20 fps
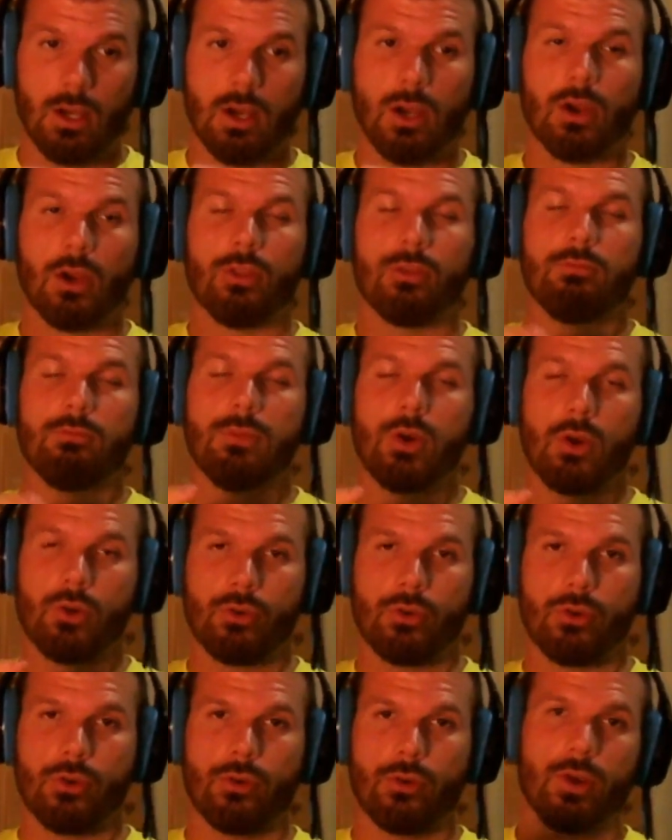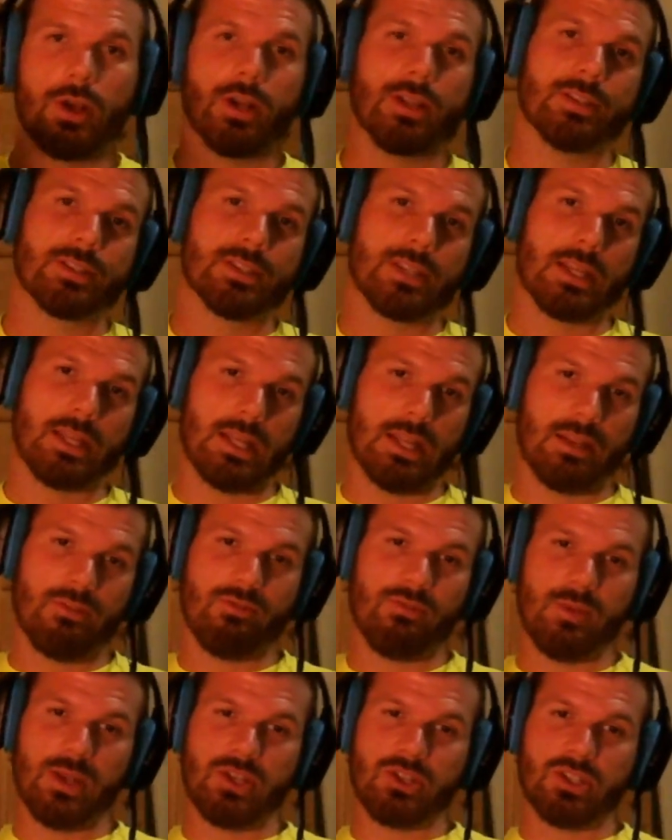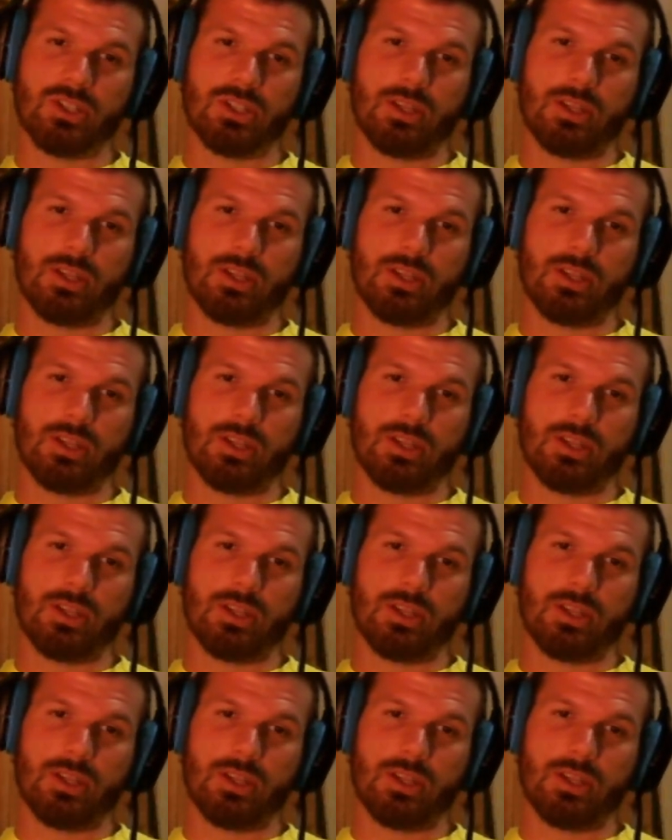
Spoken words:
are the motor neurons, and that information